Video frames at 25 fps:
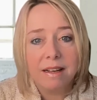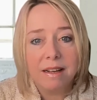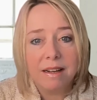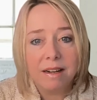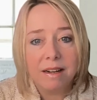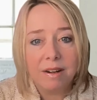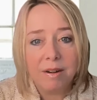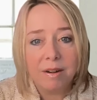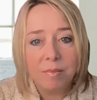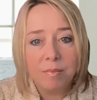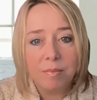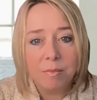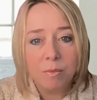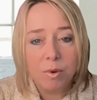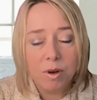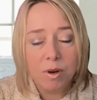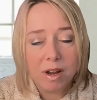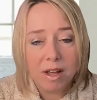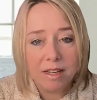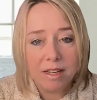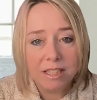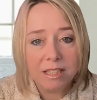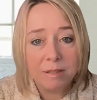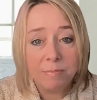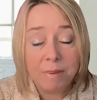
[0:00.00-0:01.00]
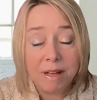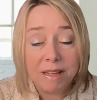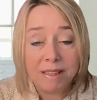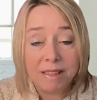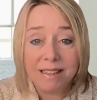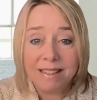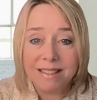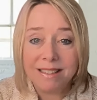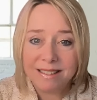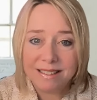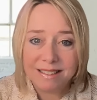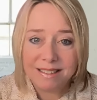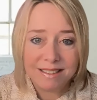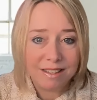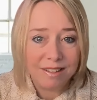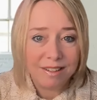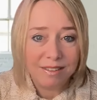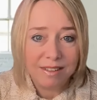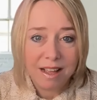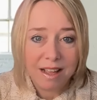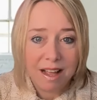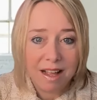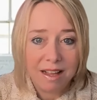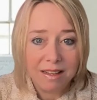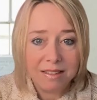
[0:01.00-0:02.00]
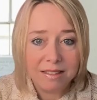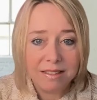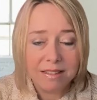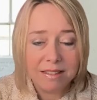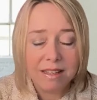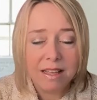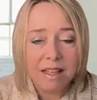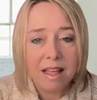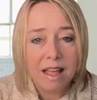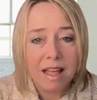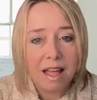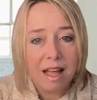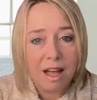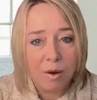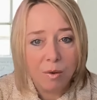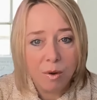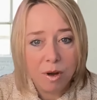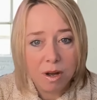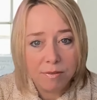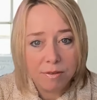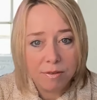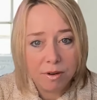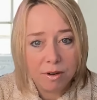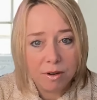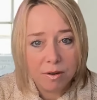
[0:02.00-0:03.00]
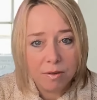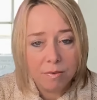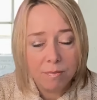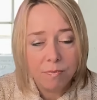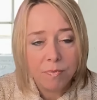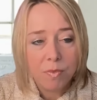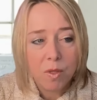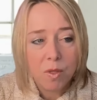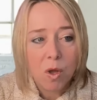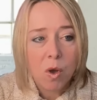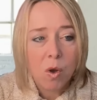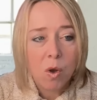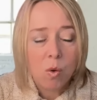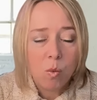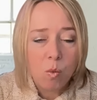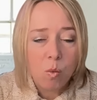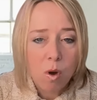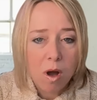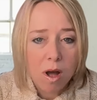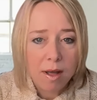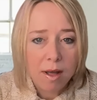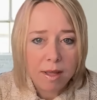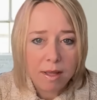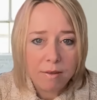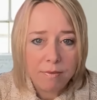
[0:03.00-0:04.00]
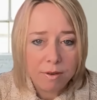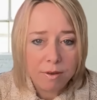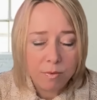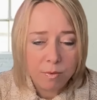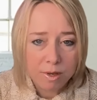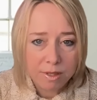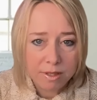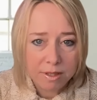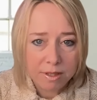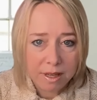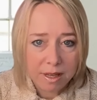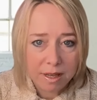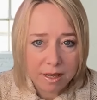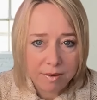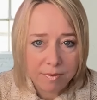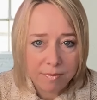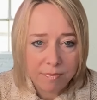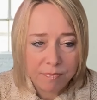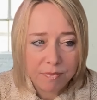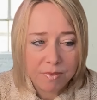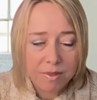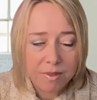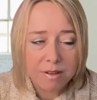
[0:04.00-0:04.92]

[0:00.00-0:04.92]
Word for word: Um, would I expect it? Still not. However, why even risk it?